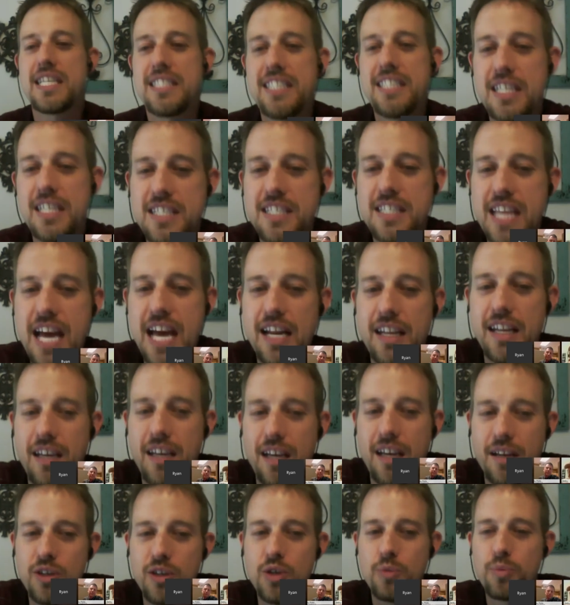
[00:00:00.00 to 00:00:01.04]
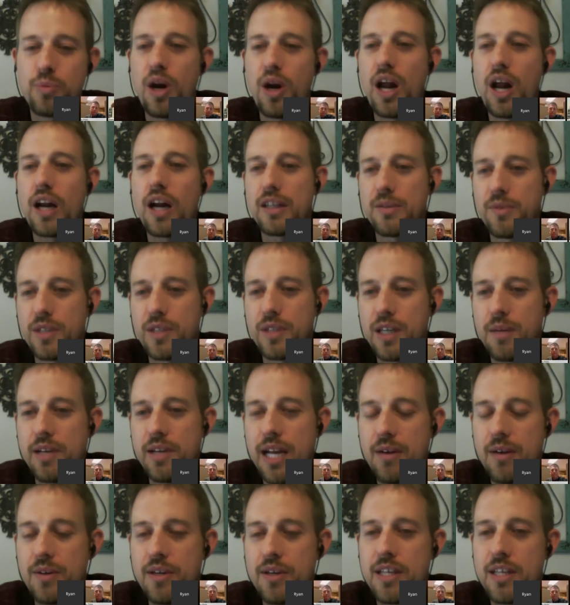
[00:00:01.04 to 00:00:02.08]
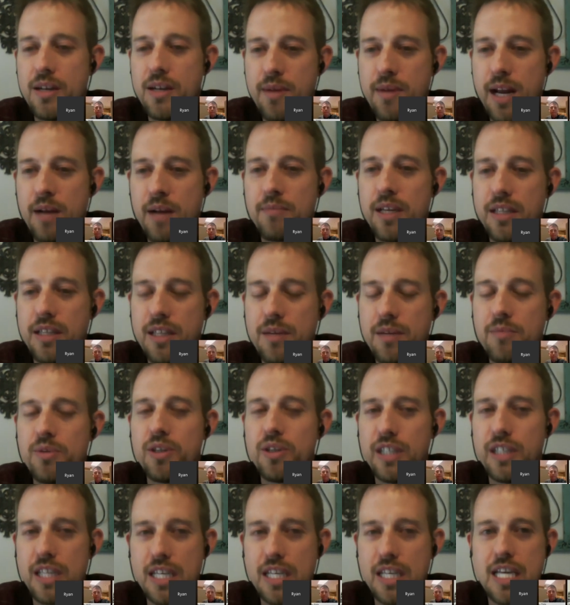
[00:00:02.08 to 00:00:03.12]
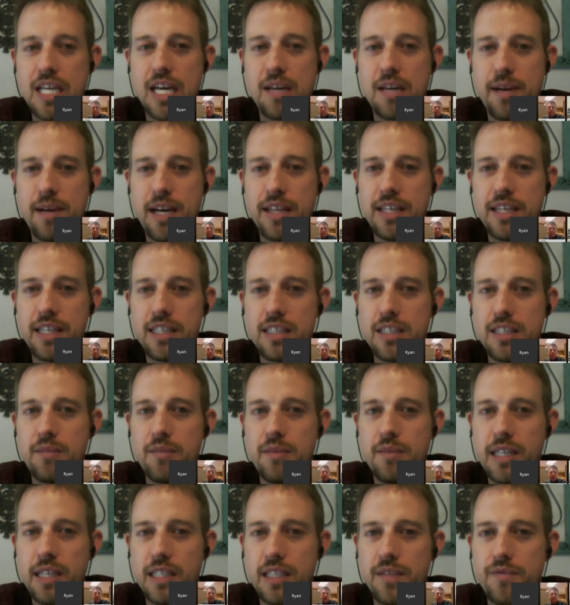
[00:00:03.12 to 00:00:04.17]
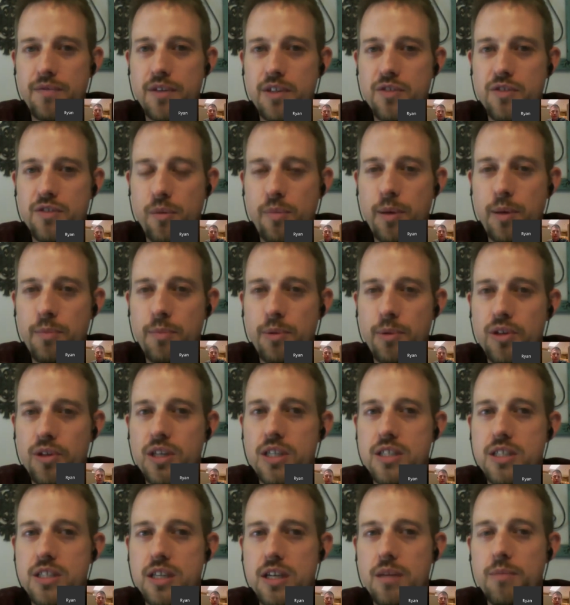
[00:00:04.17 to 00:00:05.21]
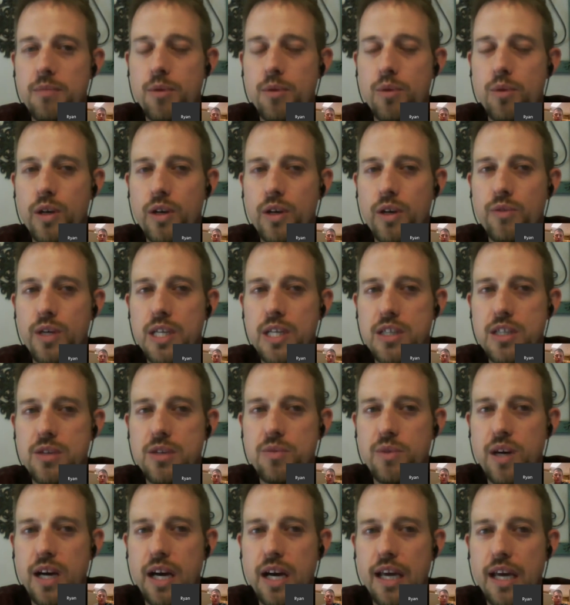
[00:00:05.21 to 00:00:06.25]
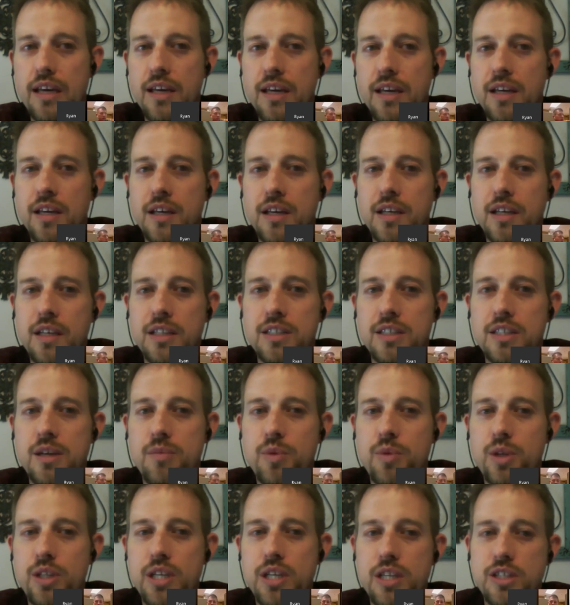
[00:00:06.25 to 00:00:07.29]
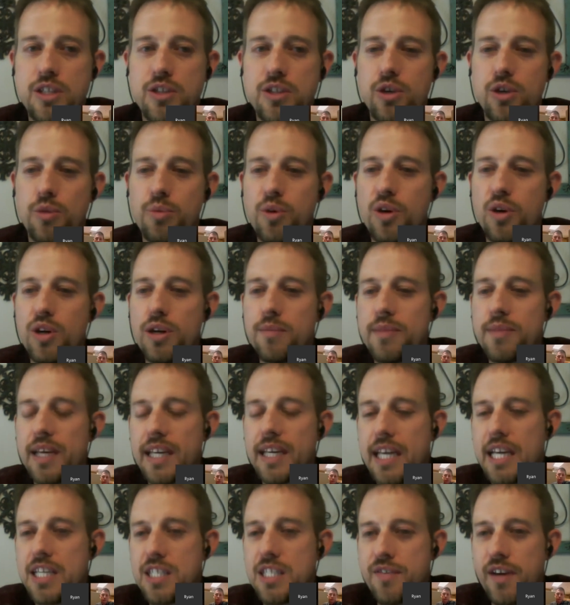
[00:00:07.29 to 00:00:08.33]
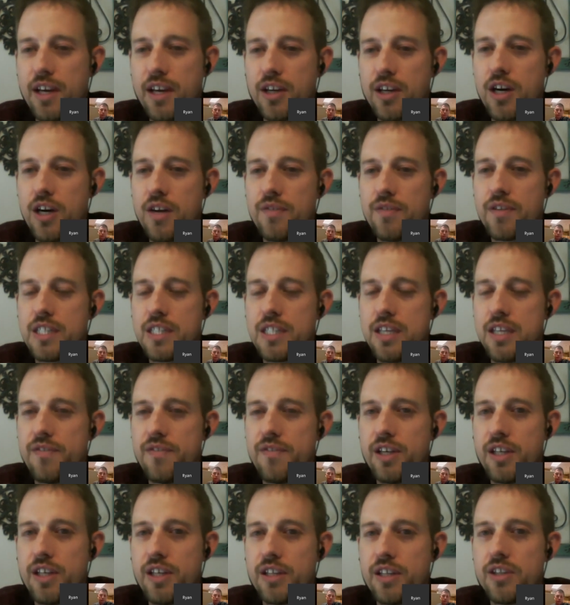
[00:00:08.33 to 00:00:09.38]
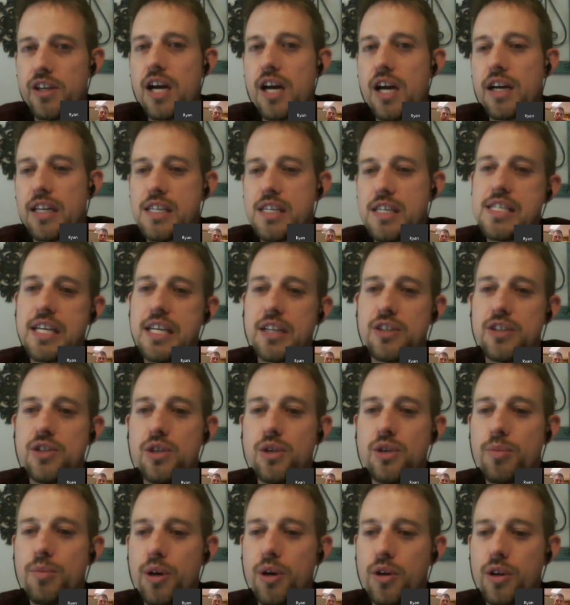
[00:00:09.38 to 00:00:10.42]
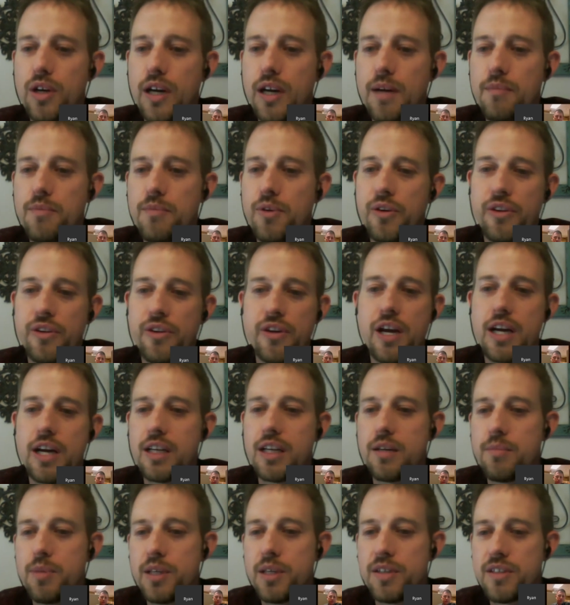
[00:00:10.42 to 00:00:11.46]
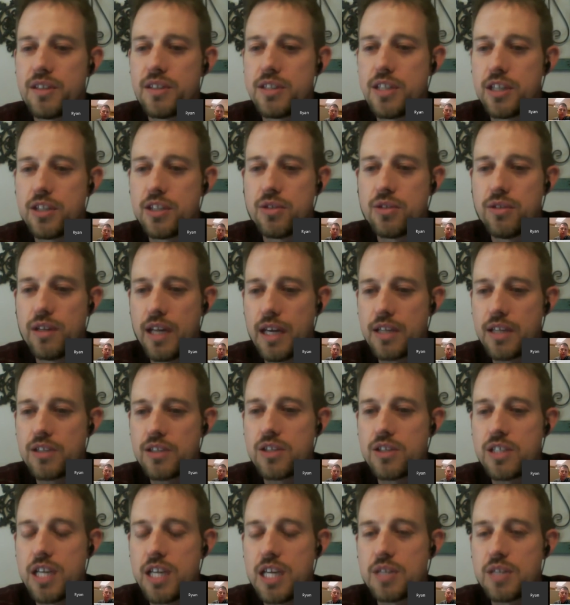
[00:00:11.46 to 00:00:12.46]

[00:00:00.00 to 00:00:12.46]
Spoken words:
is that new product that we're coming out with in about a month. I'm really excited about it. I think it's going to make a difference for people because the number one reason why someone doesn't do a program like Age Defying Golf is they feel like they're not going to stick to a program or they're not going to be able to stick to an exercise